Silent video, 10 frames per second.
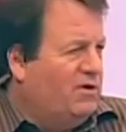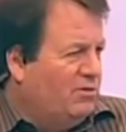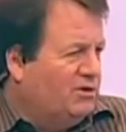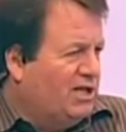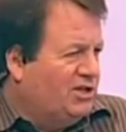You
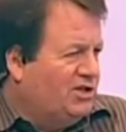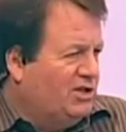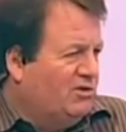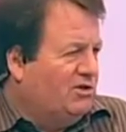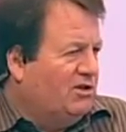can sell it to
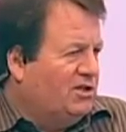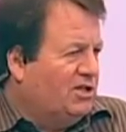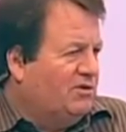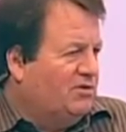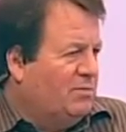children in this
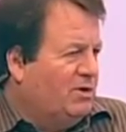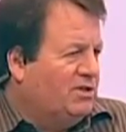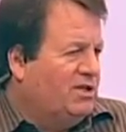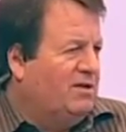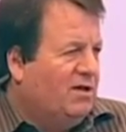country
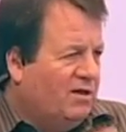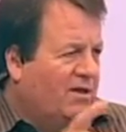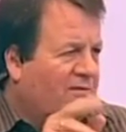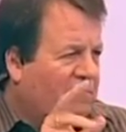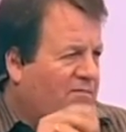because they
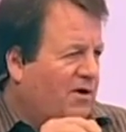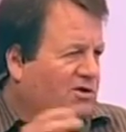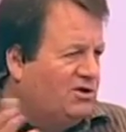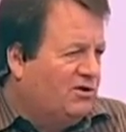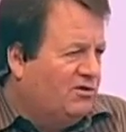
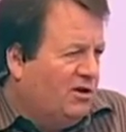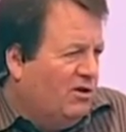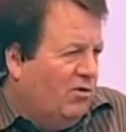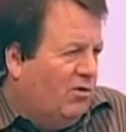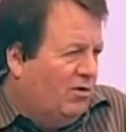fudged the
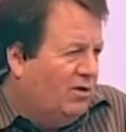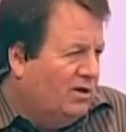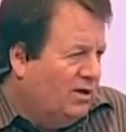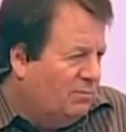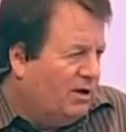law,
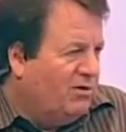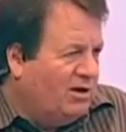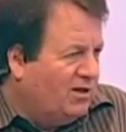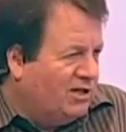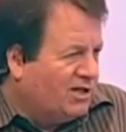but
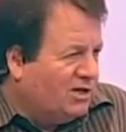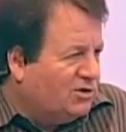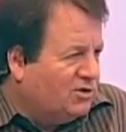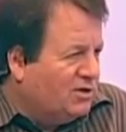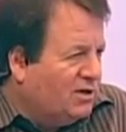only in this
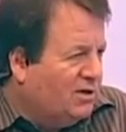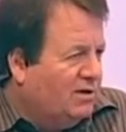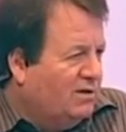country.